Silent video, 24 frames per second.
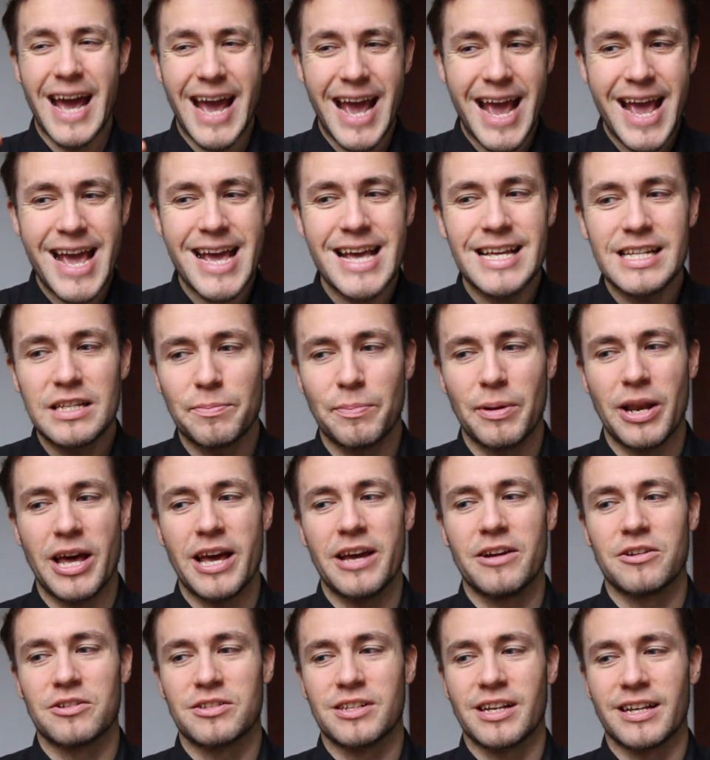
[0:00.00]
8
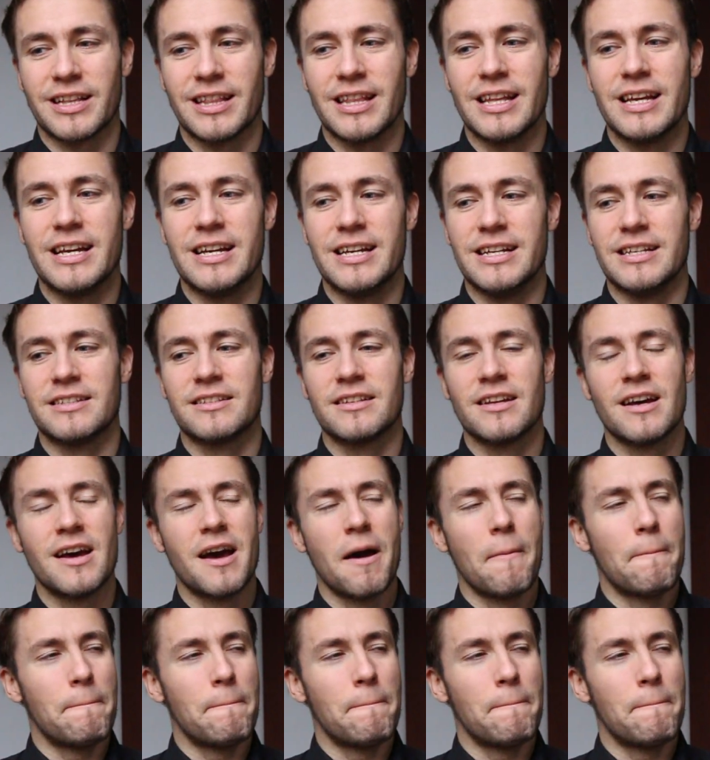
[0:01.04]
players at least,